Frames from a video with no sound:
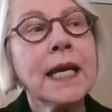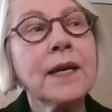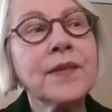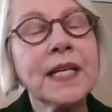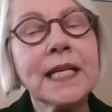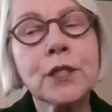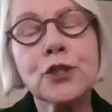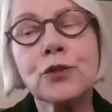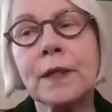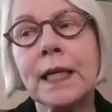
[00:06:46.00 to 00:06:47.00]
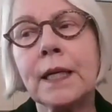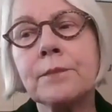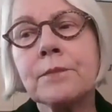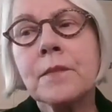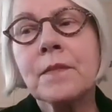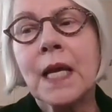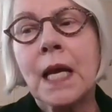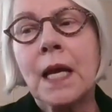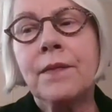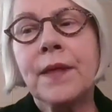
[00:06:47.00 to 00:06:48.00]
even history,
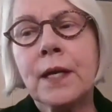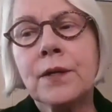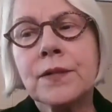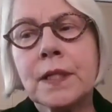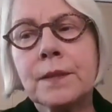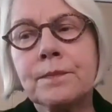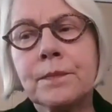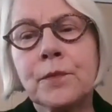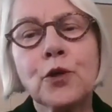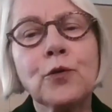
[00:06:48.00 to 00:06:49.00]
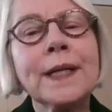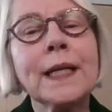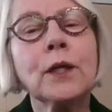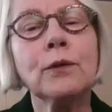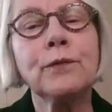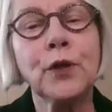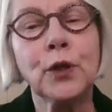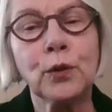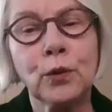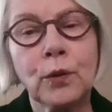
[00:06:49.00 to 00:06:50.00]
there's a critical
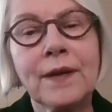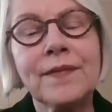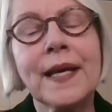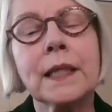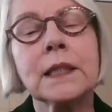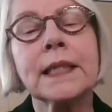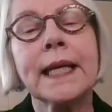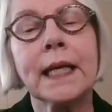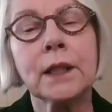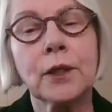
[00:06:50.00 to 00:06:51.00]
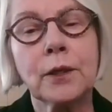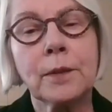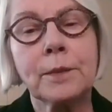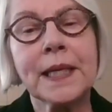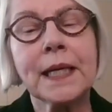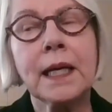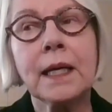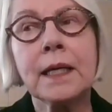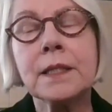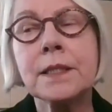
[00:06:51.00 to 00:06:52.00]
view of Helen Keller
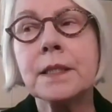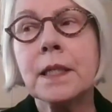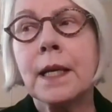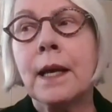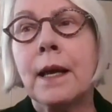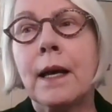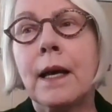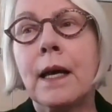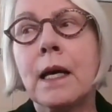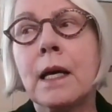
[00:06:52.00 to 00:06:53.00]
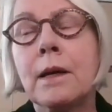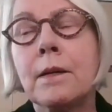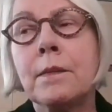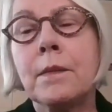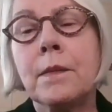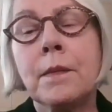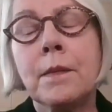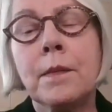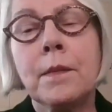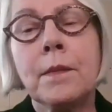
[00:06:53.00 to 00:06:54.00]
because um,
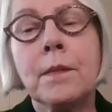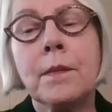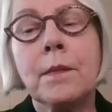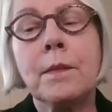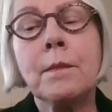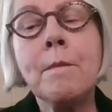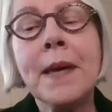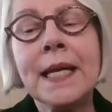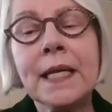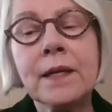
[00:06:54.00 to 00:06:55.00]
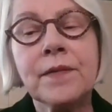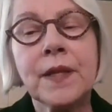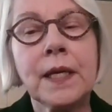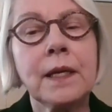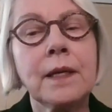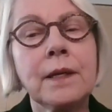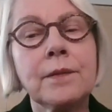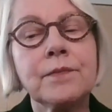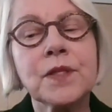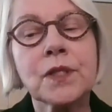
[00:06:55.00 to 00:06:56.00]
many of the
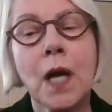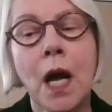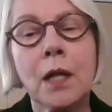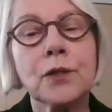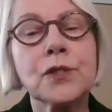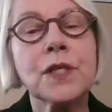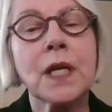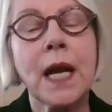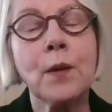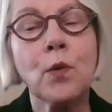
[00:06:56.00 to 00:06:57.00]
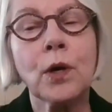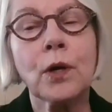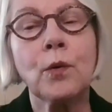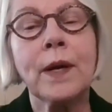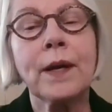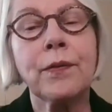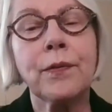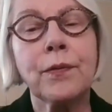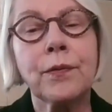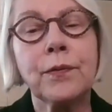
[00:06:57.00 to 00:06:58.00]
scholars that I work with,
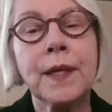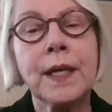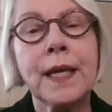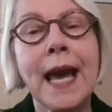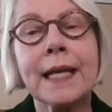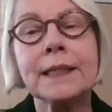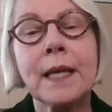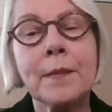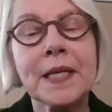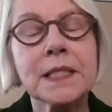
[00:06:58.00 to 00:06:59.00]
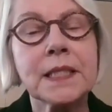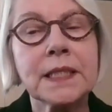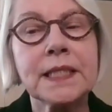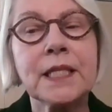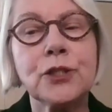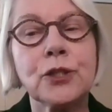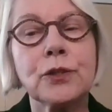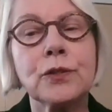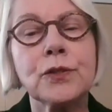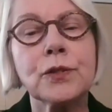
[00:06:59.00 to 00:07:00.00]
the academics, the
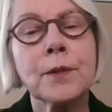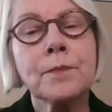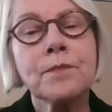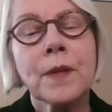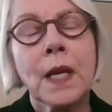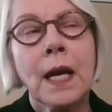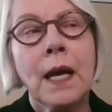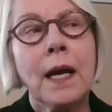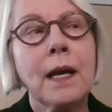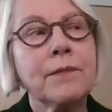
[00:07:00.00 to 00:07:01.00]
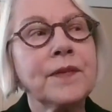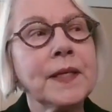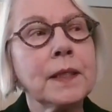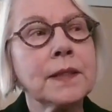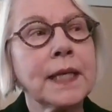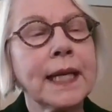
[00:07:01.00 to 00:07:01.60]
teachers, feel that